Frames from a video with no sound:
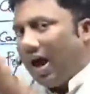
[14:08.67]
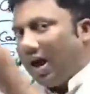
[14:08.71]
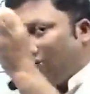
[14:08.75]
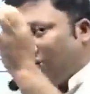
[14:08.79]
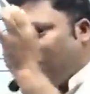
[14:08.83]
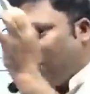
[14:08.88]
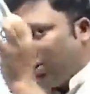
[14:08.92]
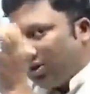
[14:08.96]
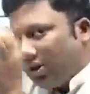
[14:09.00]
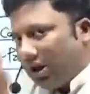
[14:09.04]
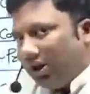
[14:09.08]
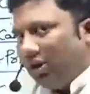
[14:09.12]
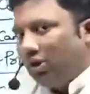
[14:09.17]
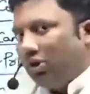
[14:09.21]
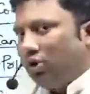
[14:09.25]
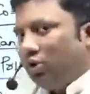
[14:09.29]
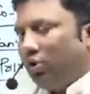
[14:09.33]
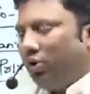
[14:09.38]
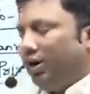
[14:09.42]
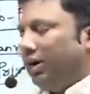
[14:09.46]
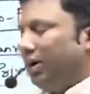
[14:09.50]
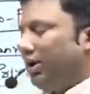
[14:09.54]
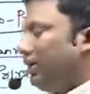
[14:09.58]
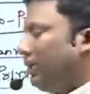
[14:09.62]
and then
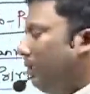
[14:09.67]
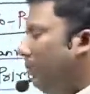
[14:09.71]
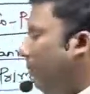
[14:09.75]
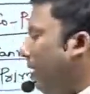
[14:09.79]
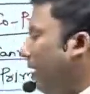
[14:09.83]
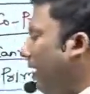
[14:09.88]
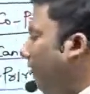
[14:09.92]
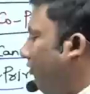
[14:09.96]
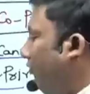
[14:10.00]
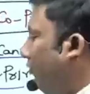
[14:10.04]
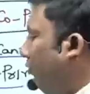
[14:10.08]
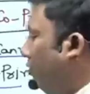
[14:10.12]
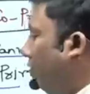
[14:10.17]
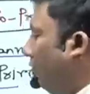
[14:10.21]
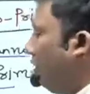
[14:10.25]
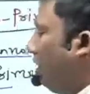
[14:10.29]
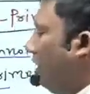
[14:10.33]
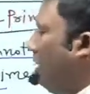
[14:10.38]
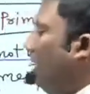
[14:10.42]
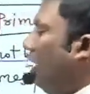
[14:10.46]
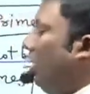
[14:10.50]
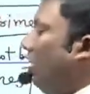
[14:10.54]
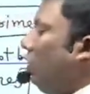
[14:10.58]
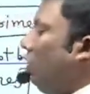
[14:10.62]
do it by 4.
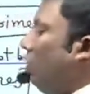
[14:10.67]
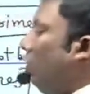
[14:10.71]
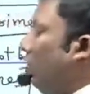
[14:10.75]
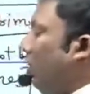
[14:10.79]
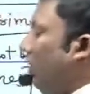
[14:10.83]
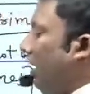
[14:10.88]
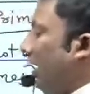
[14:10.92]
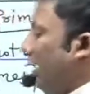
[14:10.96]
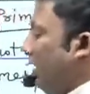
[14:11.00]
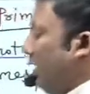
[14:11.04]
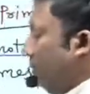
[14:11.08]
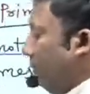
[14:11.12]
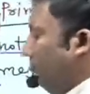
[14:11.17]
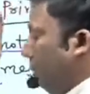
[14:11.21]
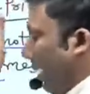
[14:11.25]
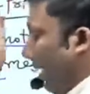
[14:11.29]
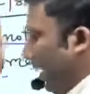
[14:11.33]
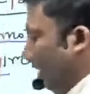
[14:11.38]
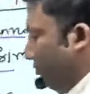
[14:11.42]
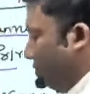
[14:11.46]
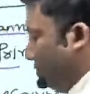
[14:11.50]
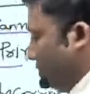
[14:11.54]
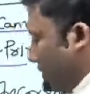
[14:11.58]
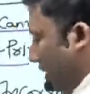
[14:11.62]
Do it
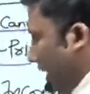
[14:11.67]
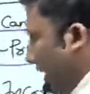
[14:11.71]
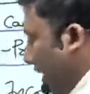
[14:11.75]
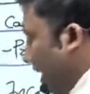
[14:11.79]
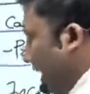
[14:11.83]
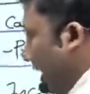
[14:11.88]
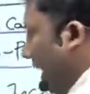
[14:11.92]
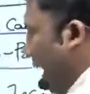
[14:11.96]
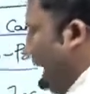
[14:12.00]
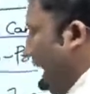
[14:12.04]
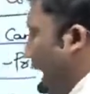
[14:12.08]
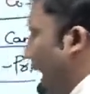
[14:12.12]
by 3